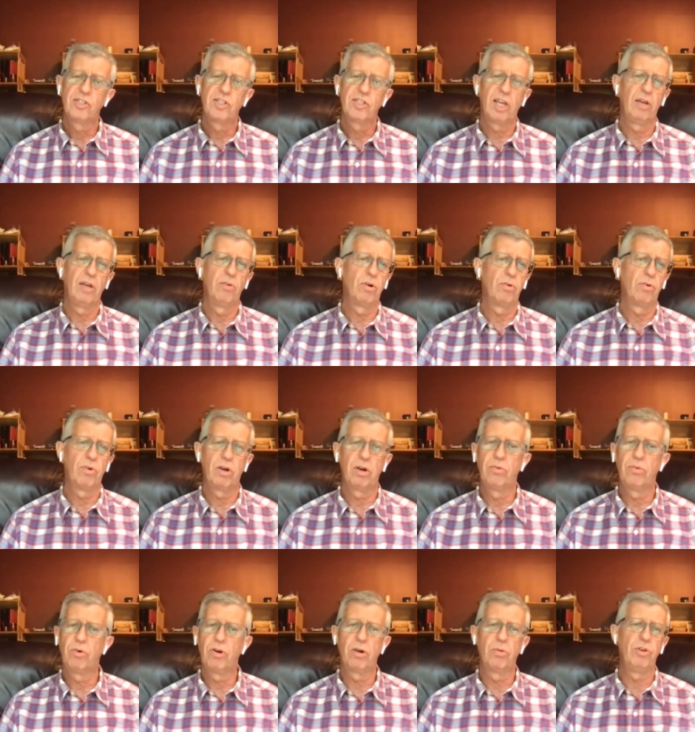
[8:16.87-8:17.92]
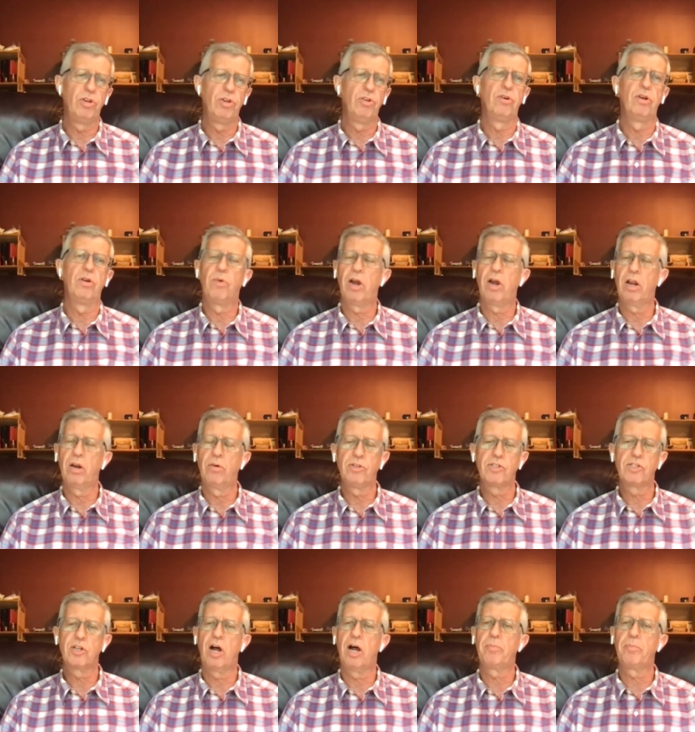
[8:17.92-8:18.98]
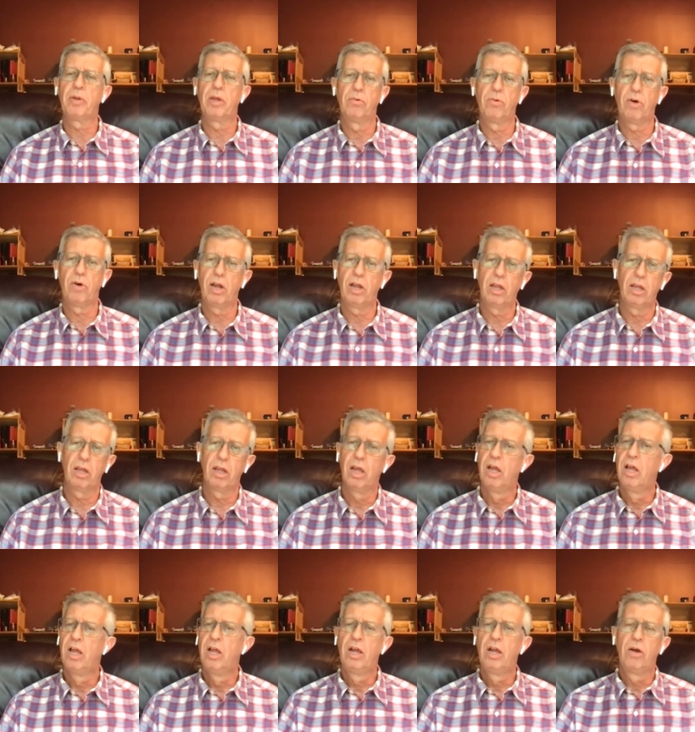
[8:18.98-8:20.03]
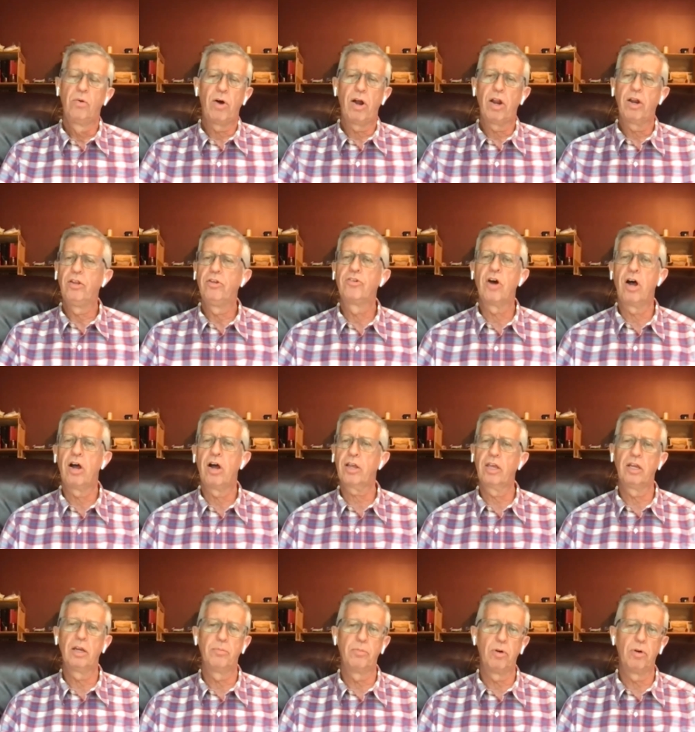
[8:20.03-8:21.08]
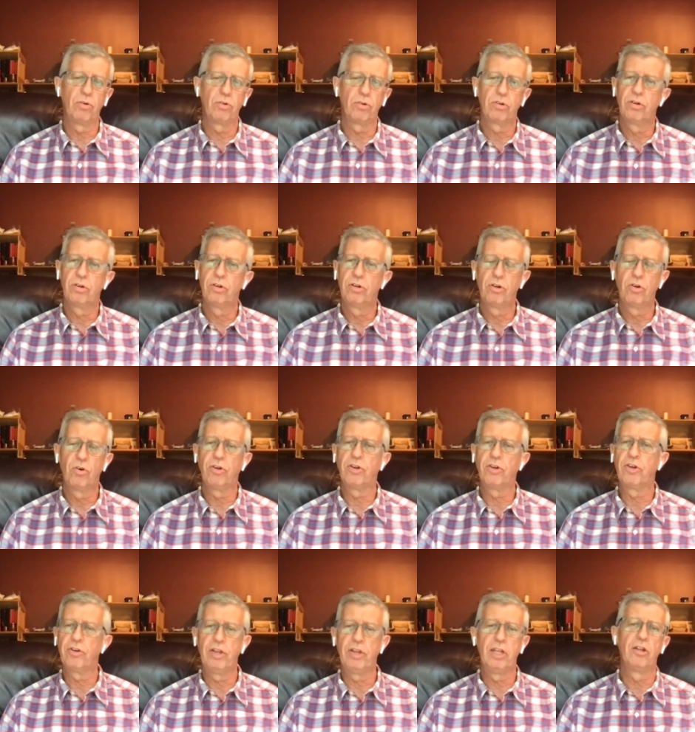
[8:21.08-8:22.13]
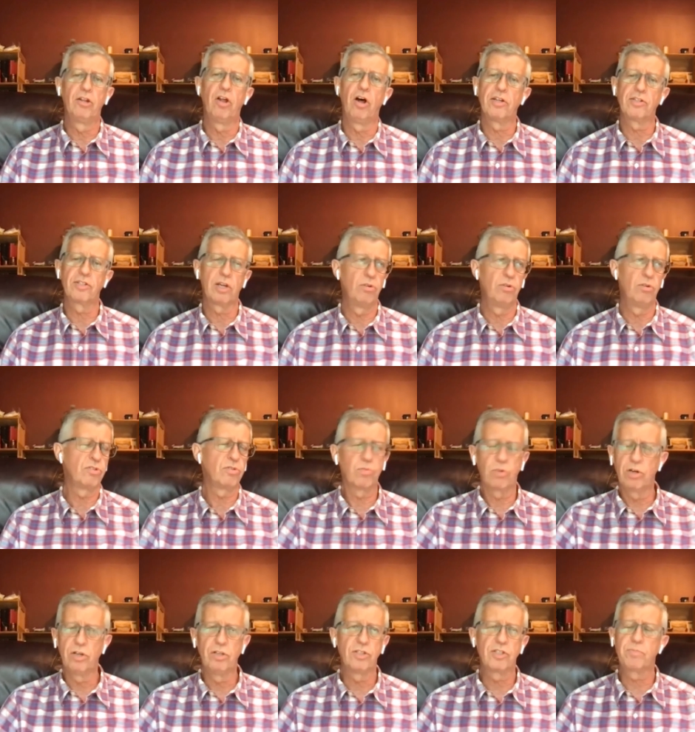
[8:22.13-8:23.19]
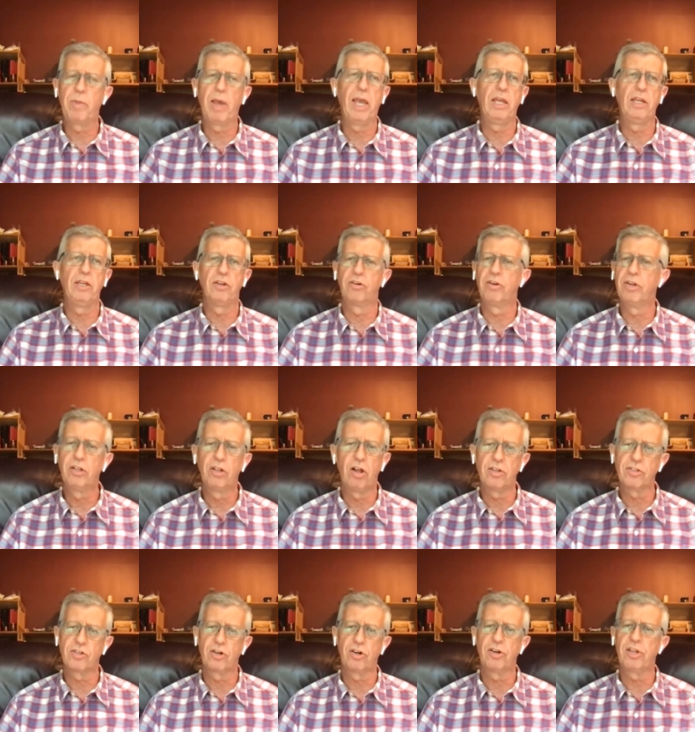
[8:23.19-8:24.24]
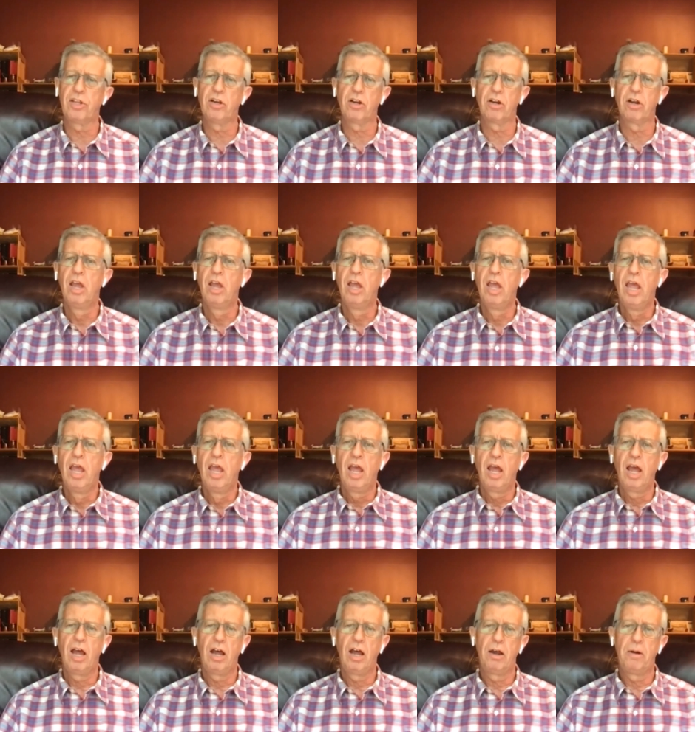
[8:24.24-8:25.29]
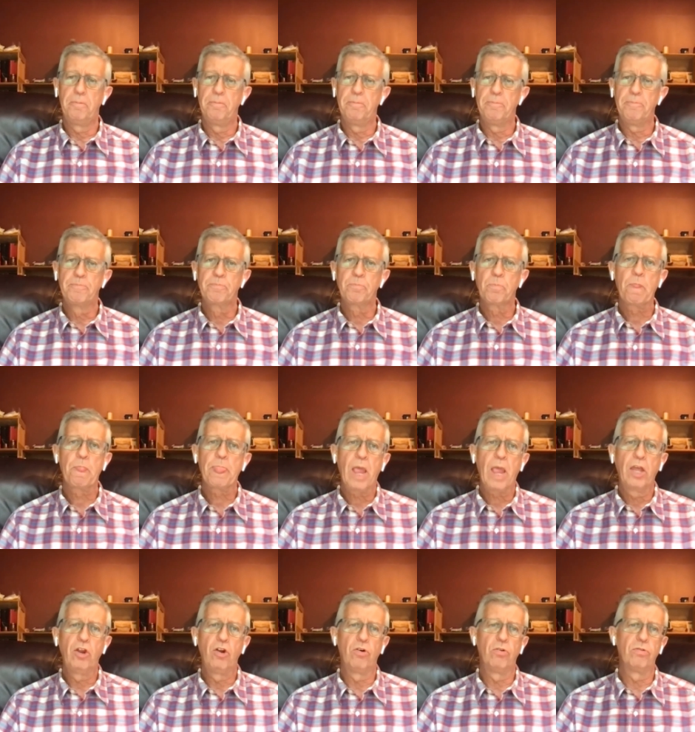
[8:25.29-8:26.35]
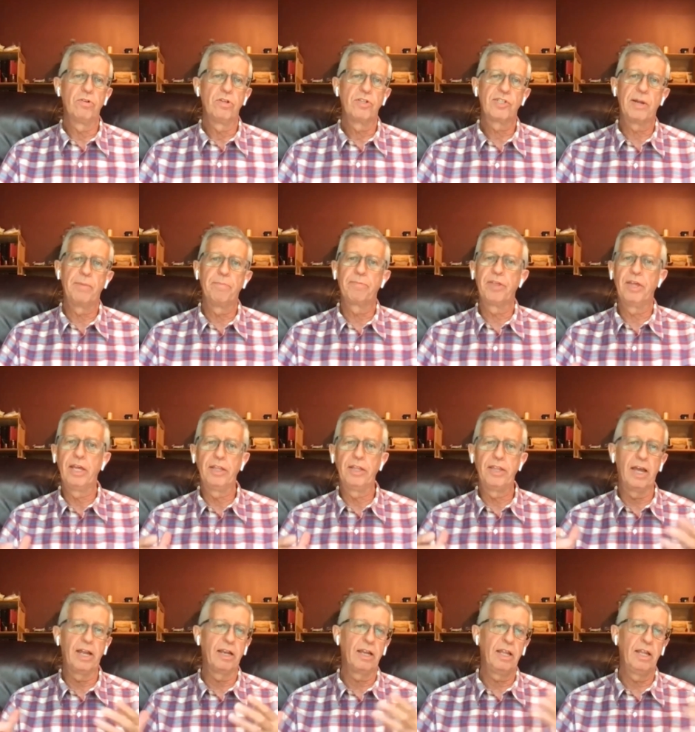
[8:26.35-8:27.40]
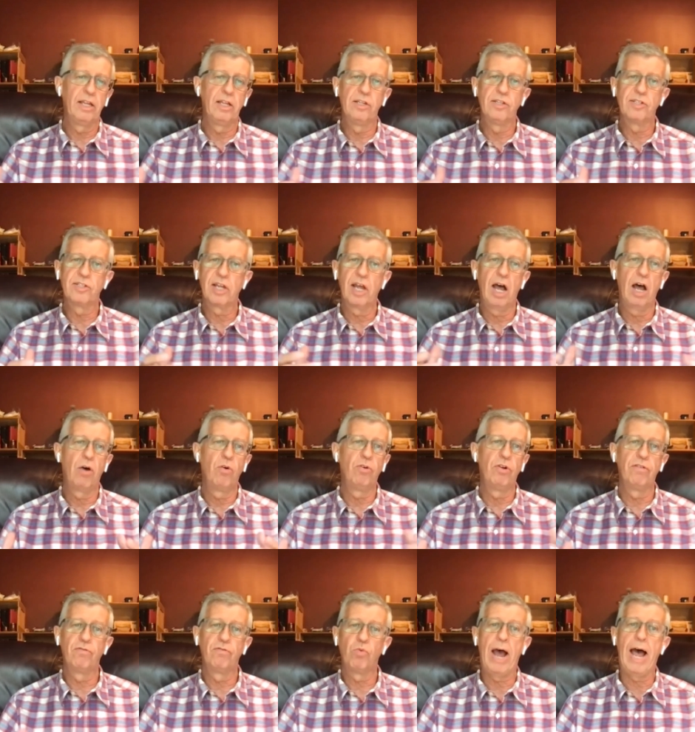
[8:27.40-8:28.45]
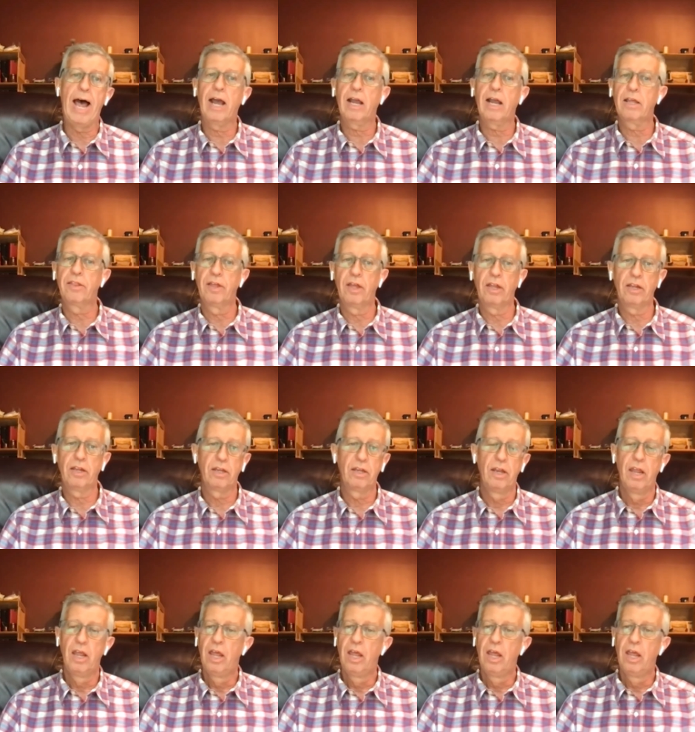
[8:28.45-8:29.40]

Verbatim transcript: say, what, what, what are we doing? Why are we stopping? Why, why are you talking about going to mm-hmm. your in-laws house? We're in Spain. Your in-laws aren't here. Mm. Um, you know, something that is out of whack that